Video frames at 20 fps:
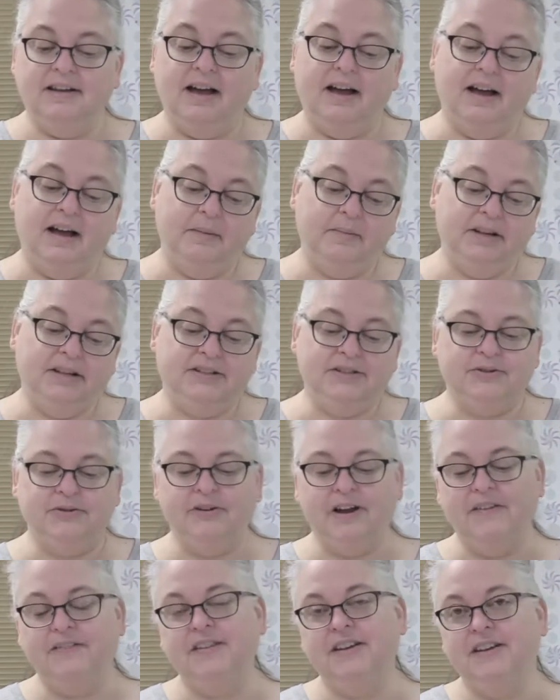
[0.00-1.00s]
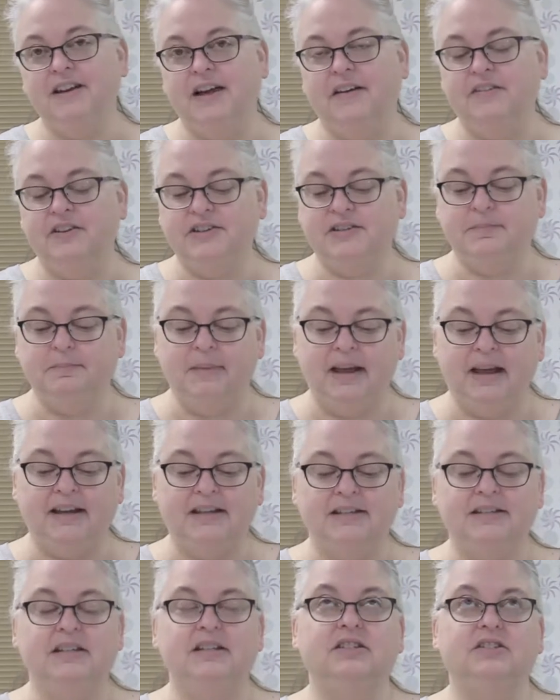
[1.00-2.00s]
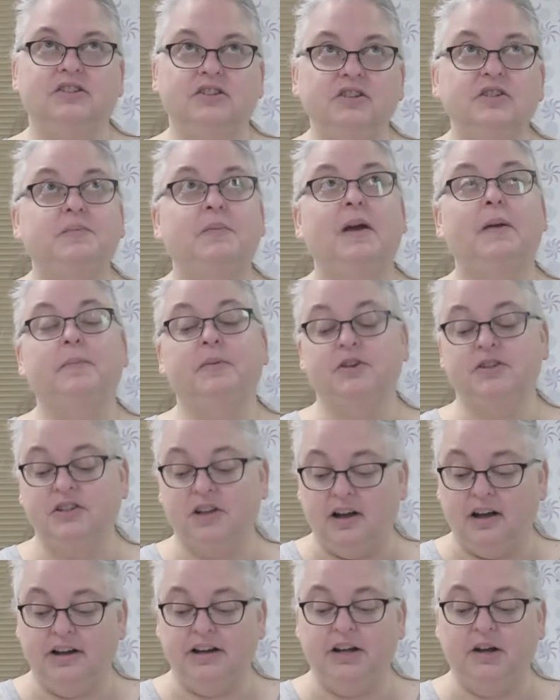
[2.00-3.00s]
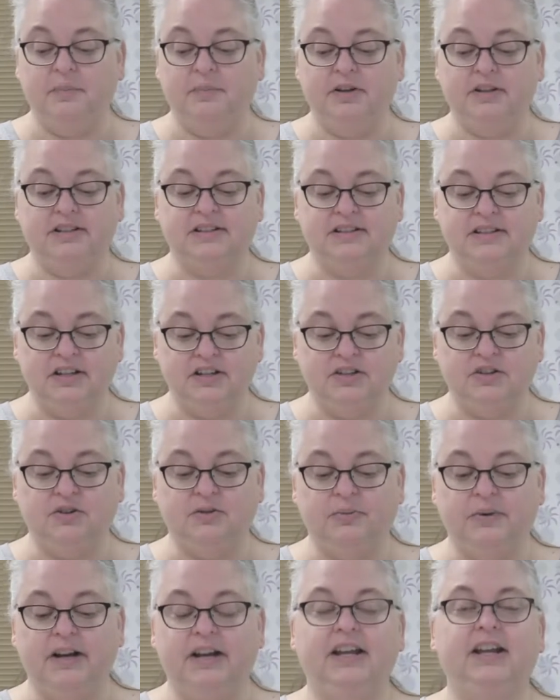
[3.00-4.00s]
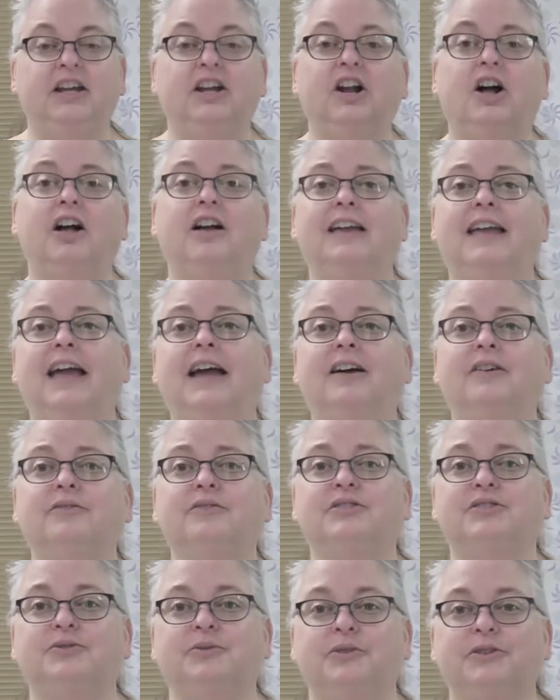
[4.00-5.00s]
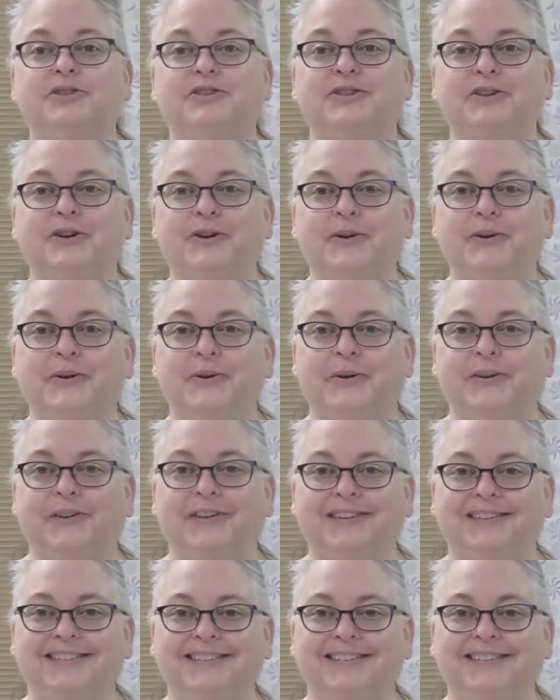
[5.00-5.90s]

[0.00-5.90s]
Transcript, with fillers: comics, graphic novels, magazines, newspapers, audiobooks, digital reading, it all counts towards the goal.